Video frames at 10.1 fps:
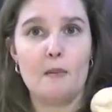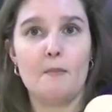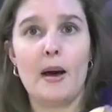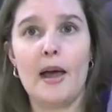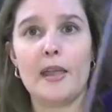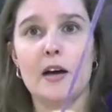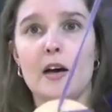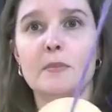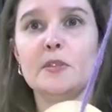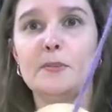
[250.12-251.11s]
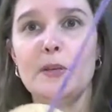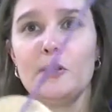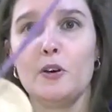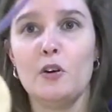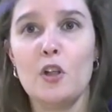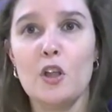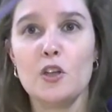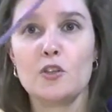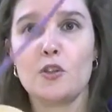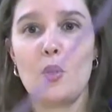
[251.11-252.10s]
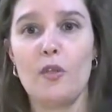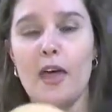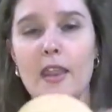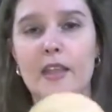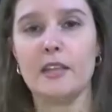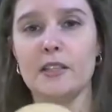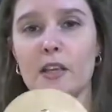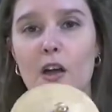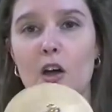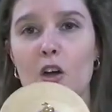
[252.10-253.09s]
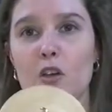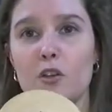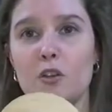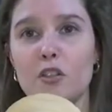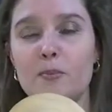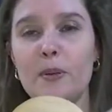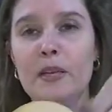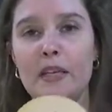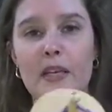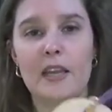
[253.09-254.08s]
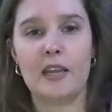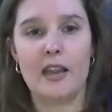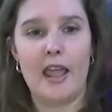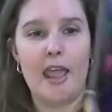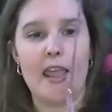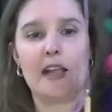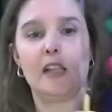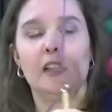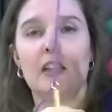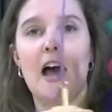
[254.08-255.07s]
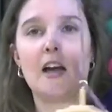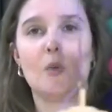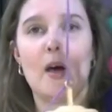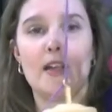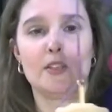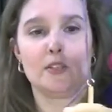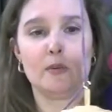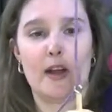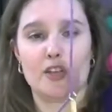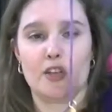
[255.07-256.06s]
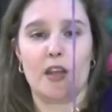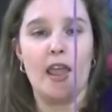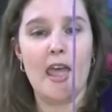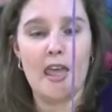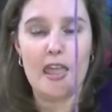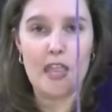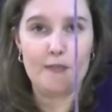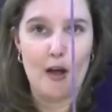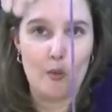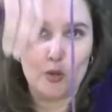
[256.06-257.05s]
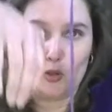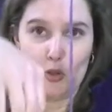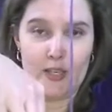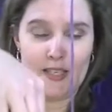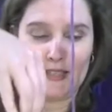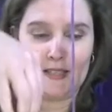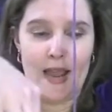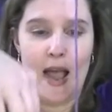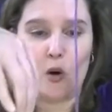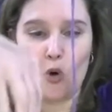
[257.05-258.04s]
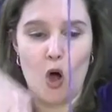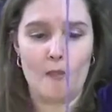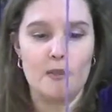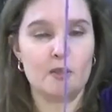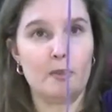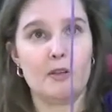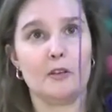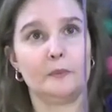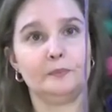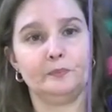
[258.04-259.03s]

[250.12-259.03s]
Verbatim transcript: my um, spindle so that it's spinning in a clockwise direction if I was looking down on the spindle.